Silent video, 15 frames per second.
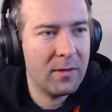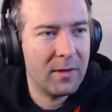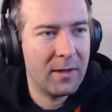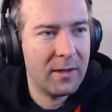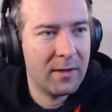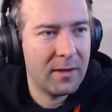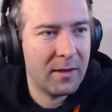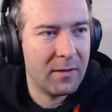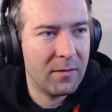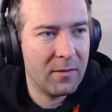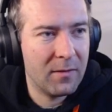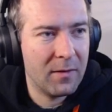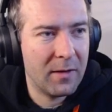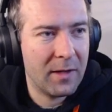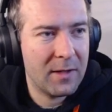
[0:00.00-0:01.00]
And then
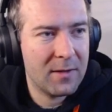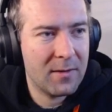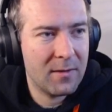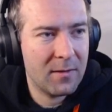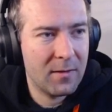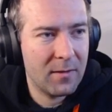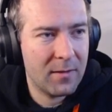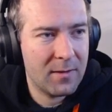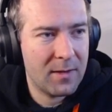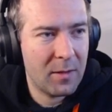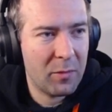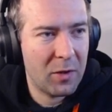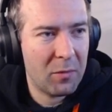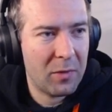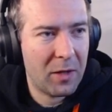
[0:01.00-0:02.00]
the next step
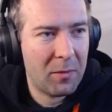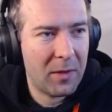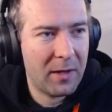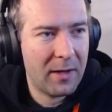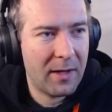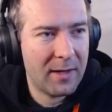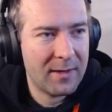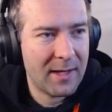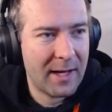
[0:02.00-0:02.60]
in the pipeline has